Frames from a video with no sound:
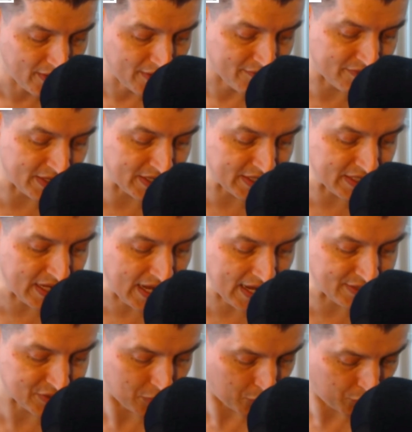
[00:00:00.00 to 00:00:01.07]
Vanity has
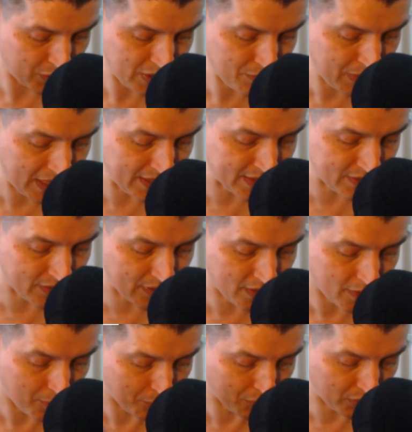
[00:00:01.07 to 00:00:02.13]
rebanded the
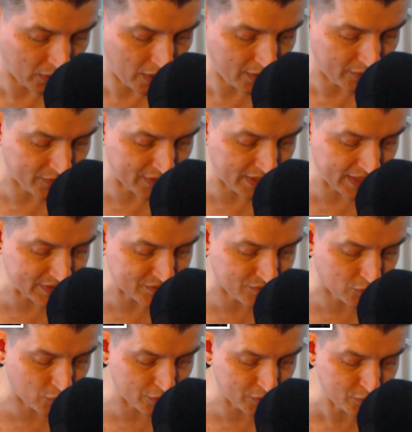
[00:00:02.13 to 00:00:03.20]
Blood on the Dance
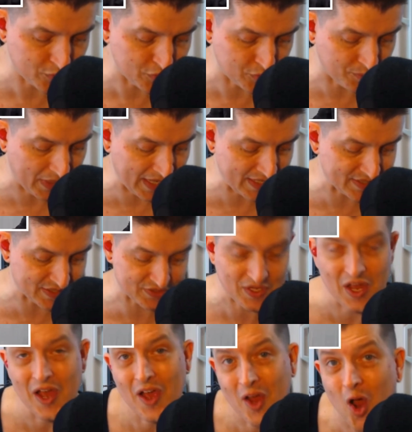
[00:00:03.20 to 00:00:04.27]
Floor YouTube page as
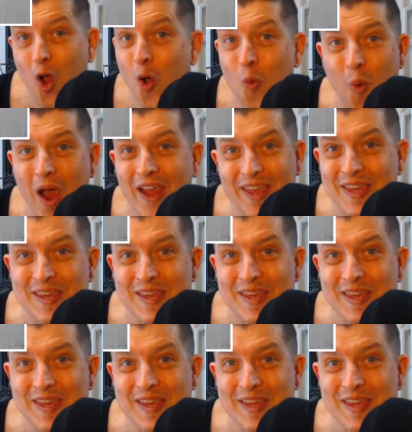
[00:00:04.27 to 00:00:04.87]
Kawaii